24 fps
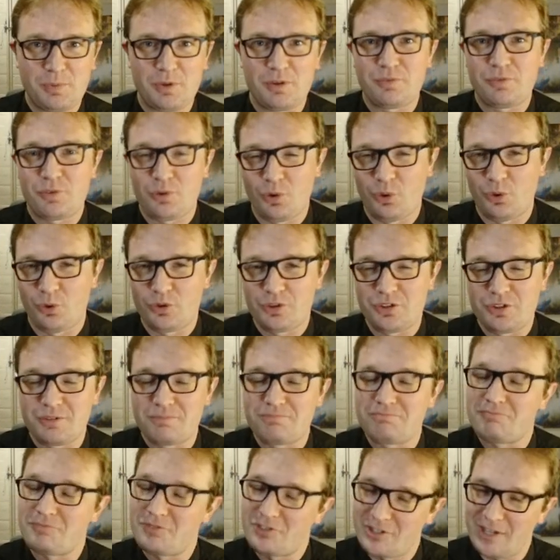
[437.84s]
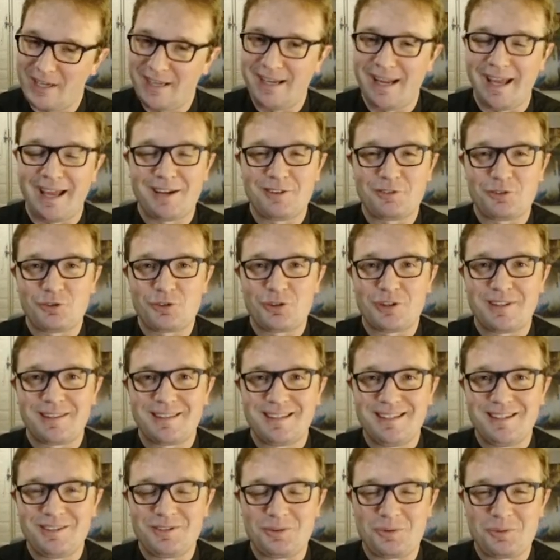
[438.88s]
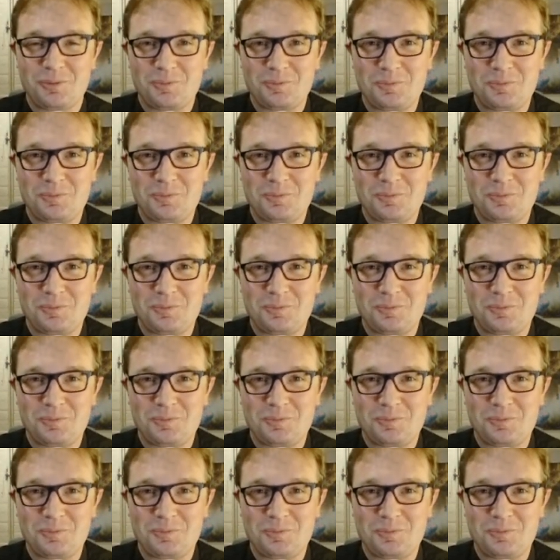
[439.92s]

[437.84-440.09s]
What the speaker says: of course St Andrew's Cathedral.